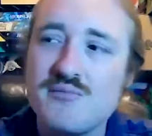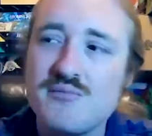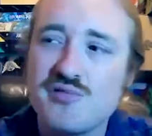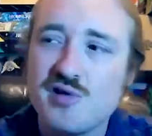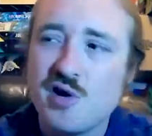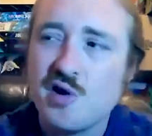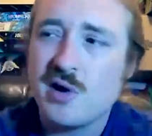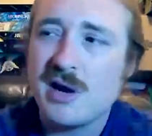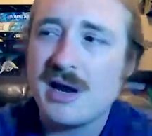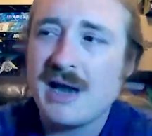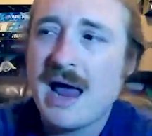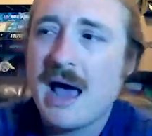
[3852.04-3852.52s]

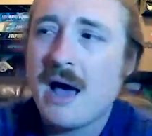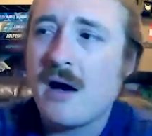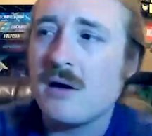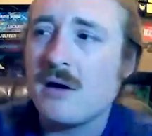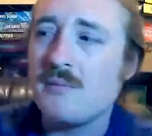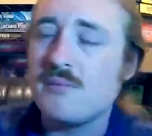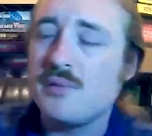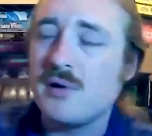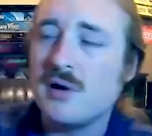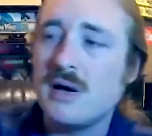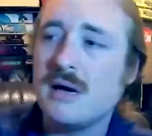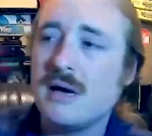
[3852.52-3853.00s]
broken out
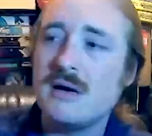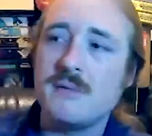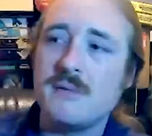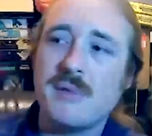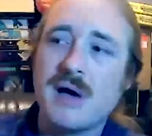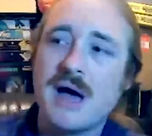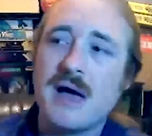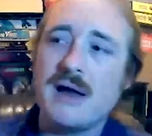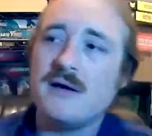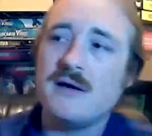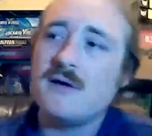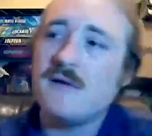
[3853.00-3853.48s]
and put into
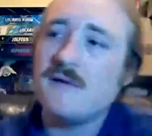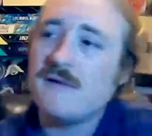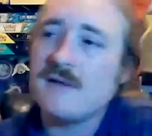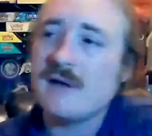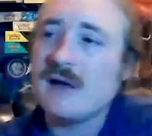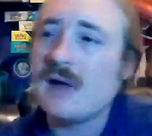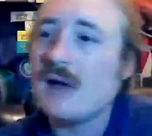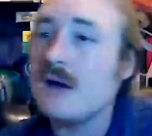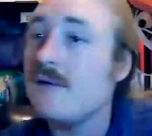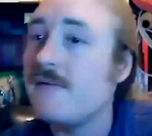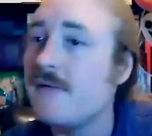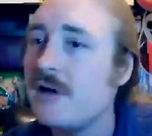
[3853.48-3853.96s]
binders
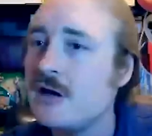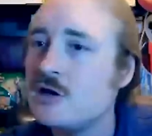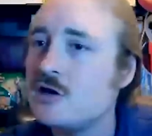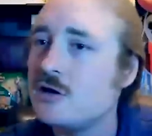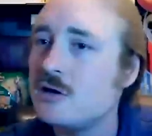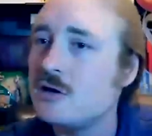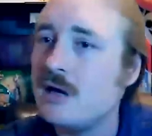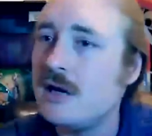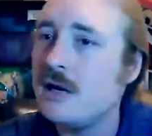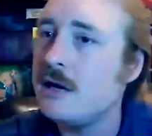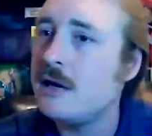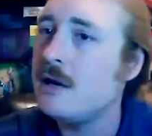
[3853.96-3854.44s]
again
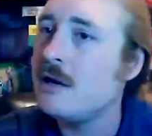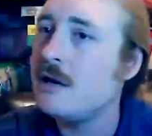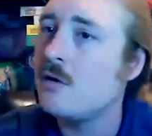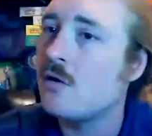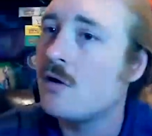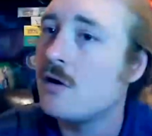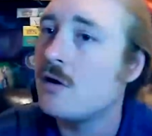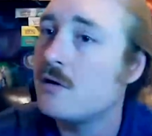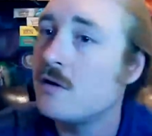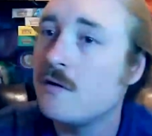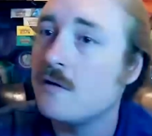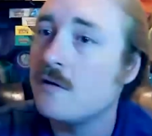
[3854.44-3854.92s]
eventually?
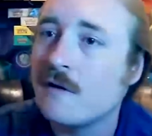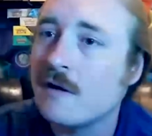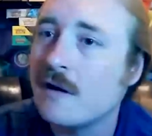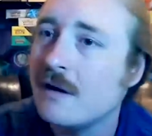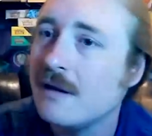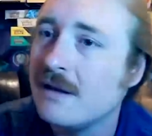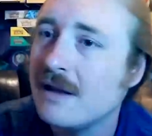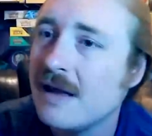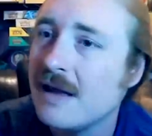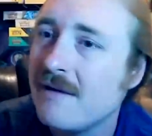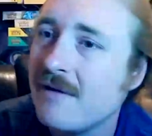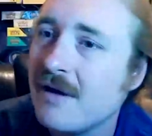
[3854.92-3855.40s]
Or are those going
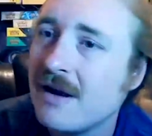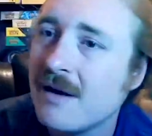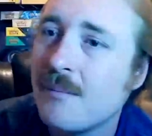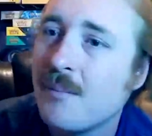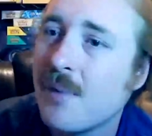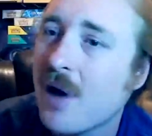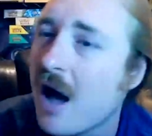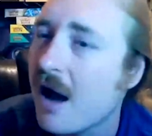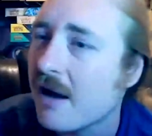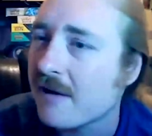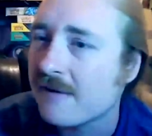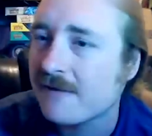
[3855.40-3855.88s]
to live in a
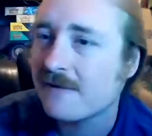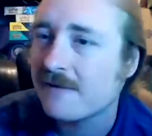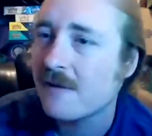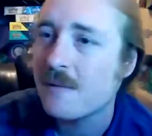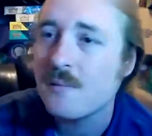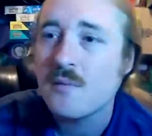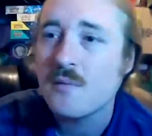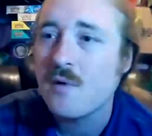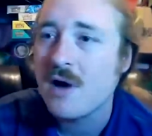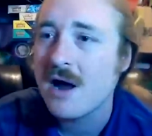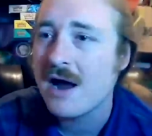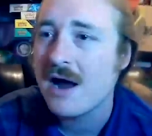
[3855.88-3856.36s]
box
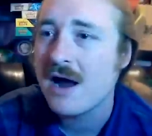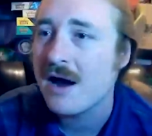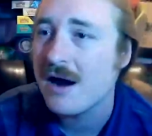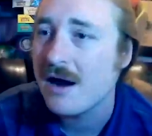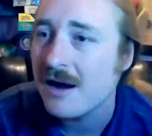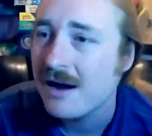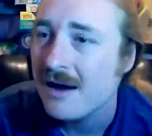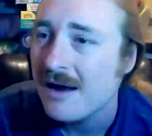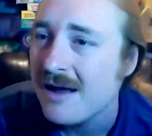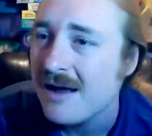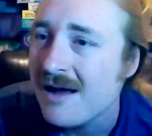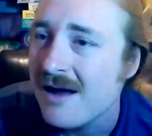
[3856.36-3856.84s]

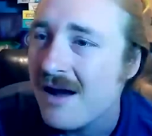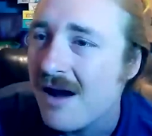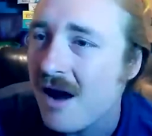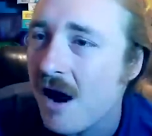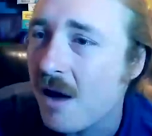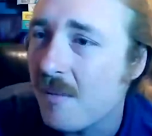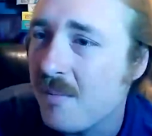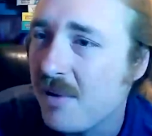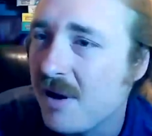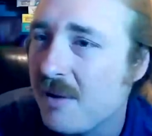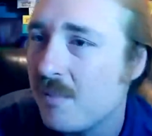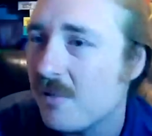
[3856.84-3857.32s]
somewhere?
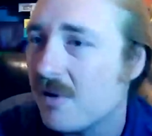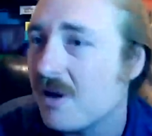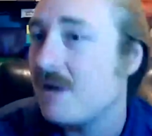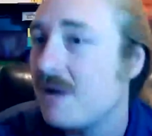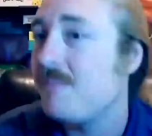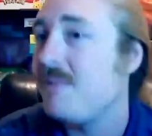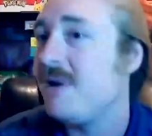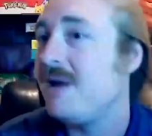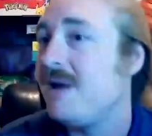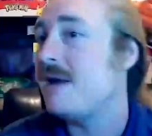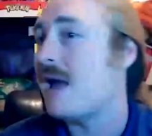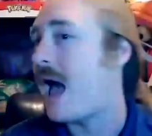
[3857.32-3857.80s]
Are people going
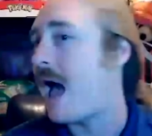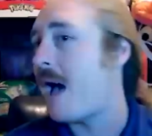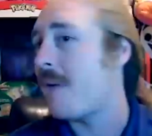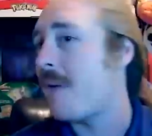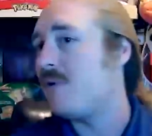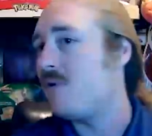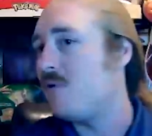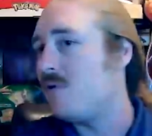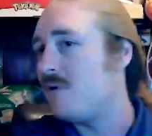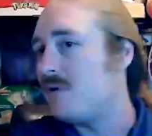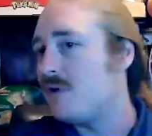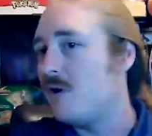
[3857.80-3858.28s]
to be
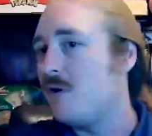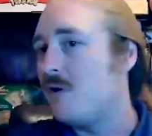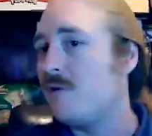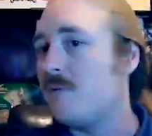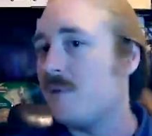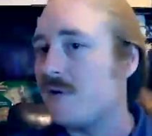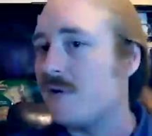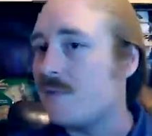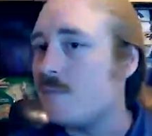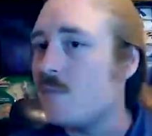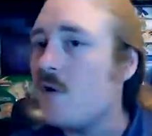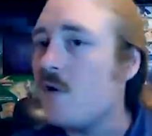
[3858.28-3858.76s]
happy with those?
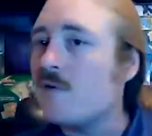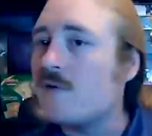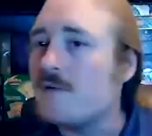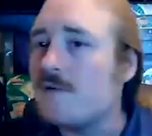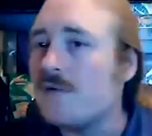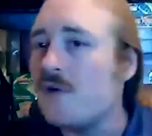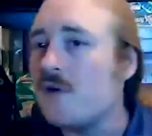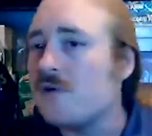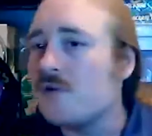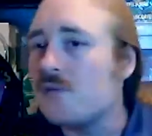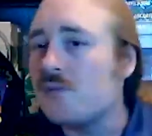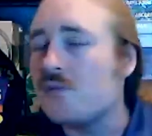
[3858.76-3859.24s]
Because most of
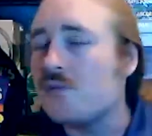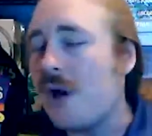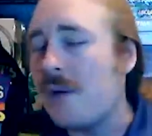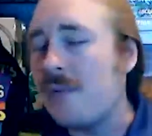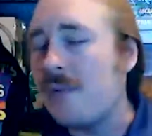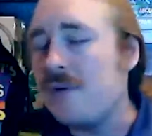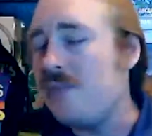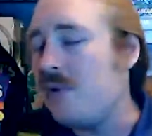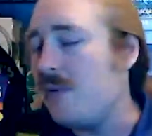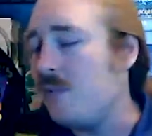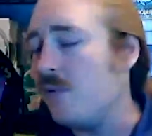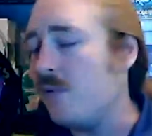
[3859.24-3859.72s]
those are
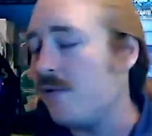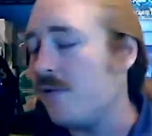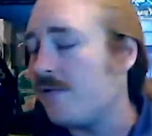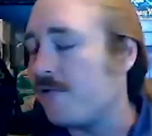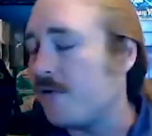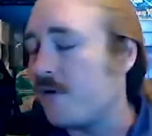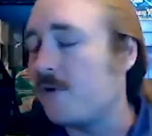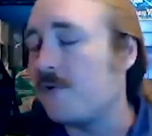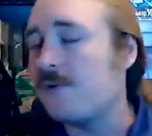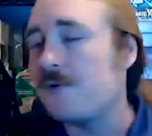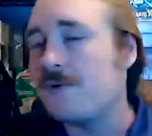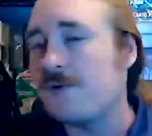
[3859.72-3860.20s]
probably people's
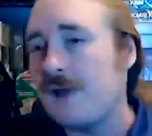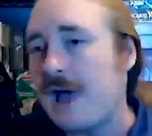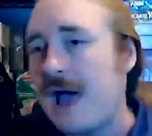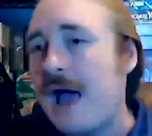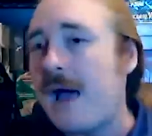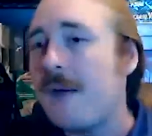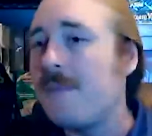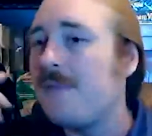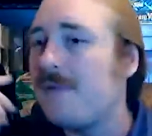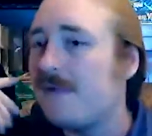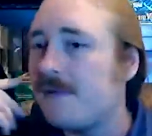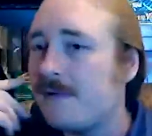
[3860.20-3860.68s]
first
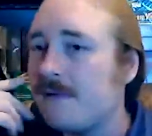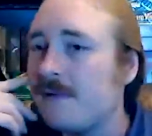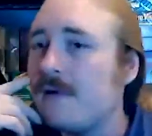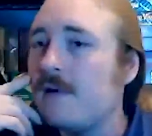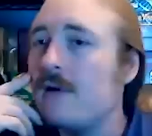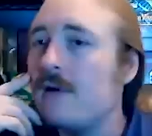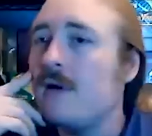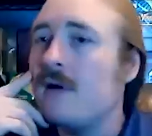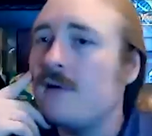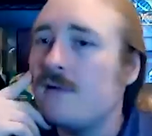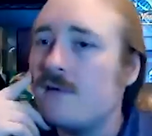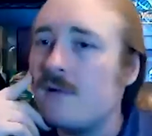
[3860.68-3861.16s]
slabs.
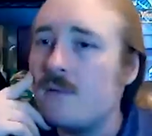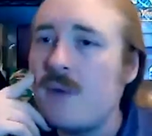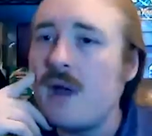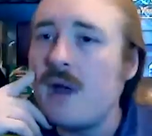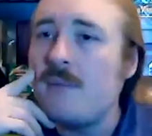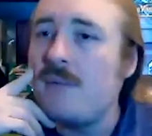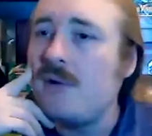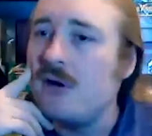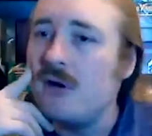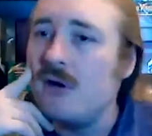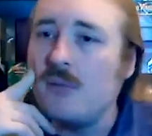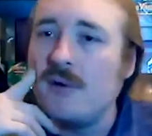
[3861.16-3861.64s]
So
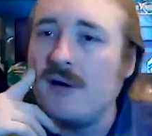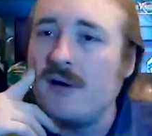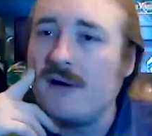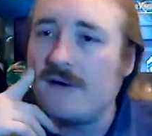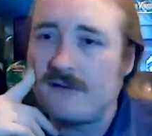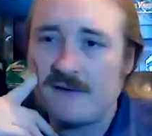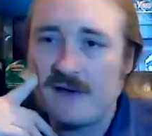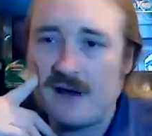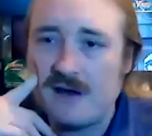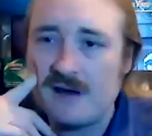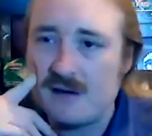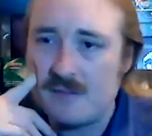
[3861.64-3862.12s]
maybe it'll be a
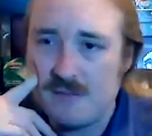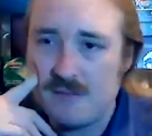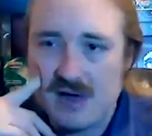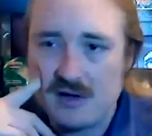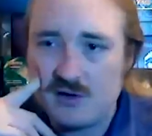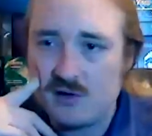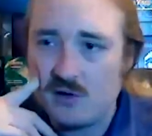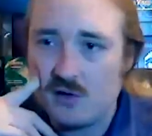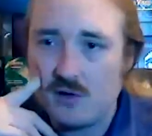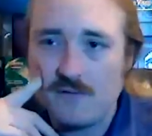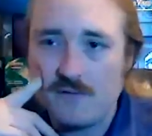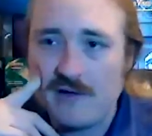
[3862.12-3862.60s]

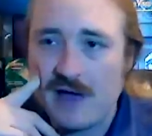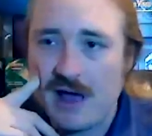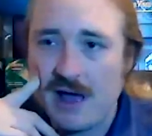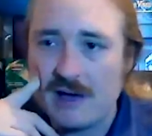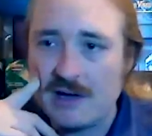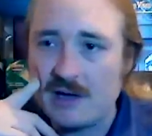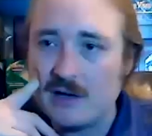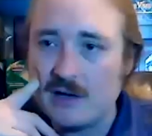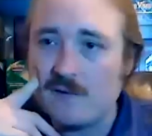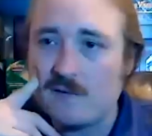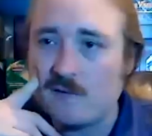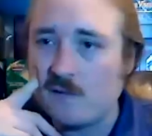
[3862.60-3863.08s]
sentimental
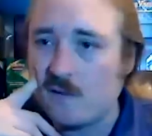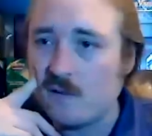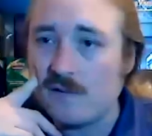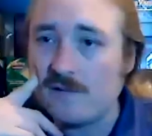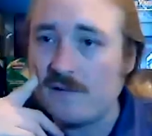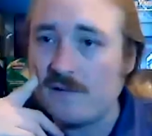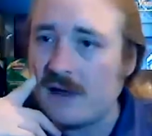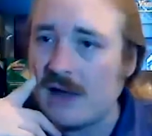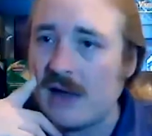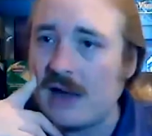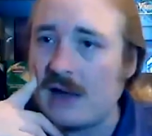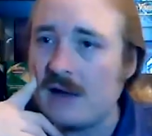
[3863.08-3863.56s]
value sort
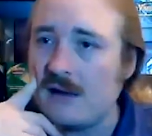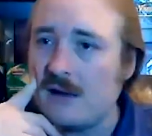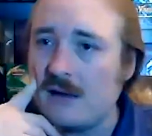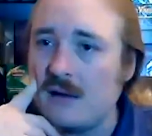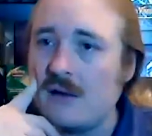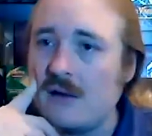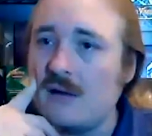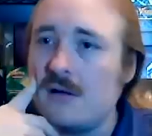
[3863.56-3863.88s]
of thing.